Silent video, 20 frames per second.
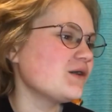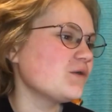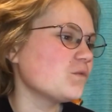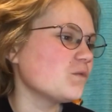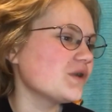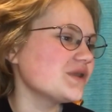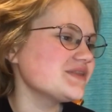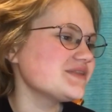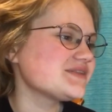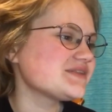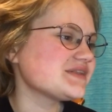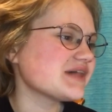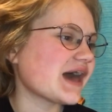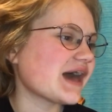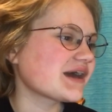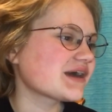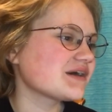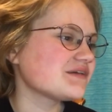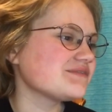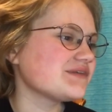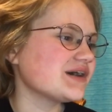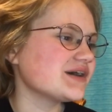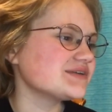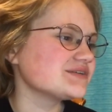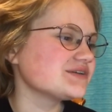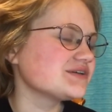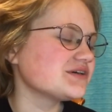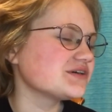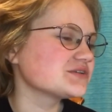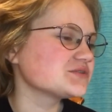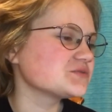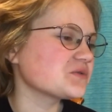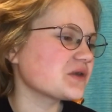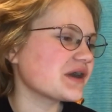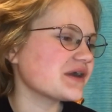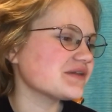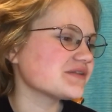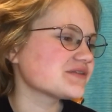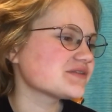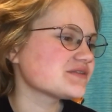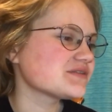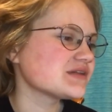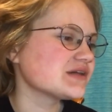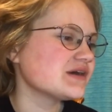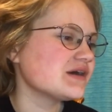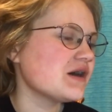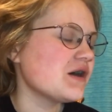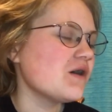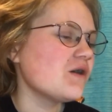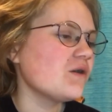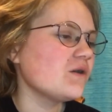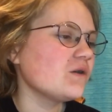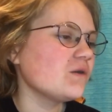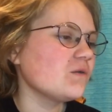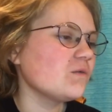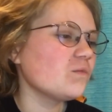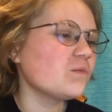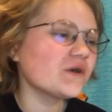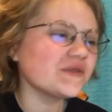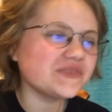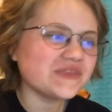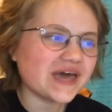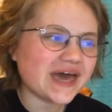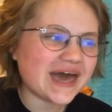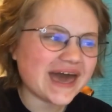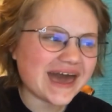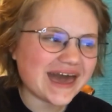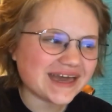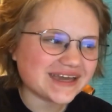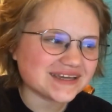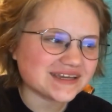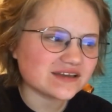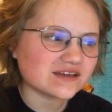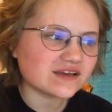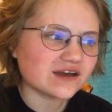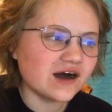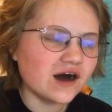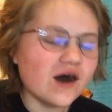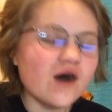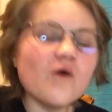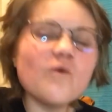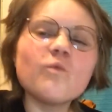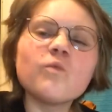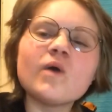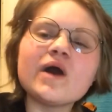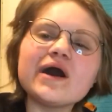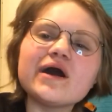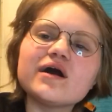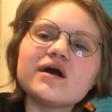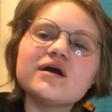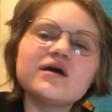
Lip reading: 1 sack of uncooked rice. What the heck? What?